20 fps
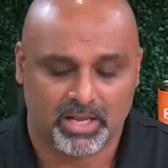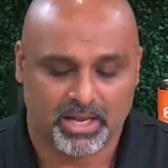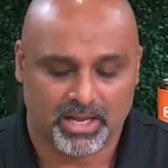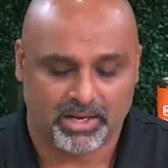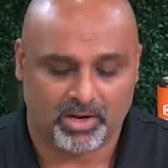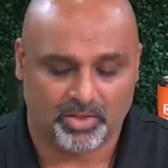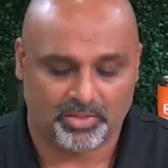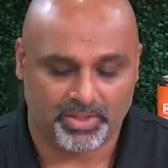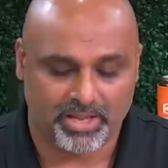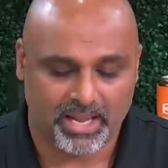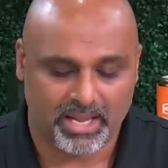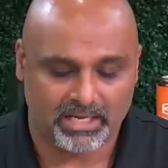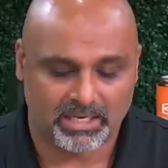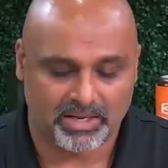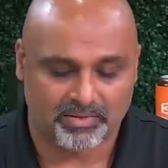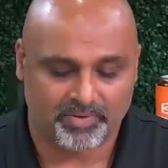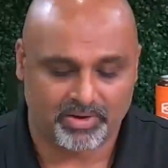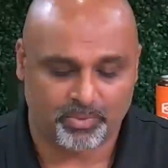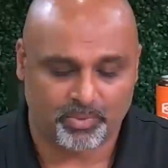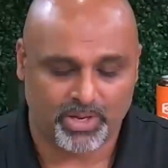And on the end
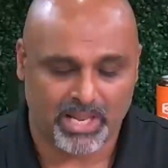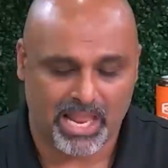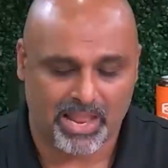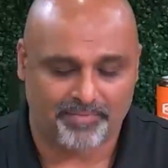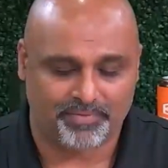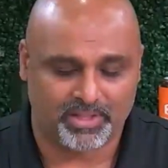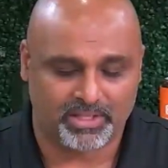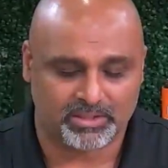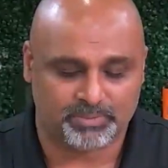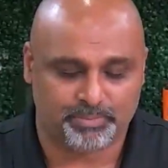of it, we have this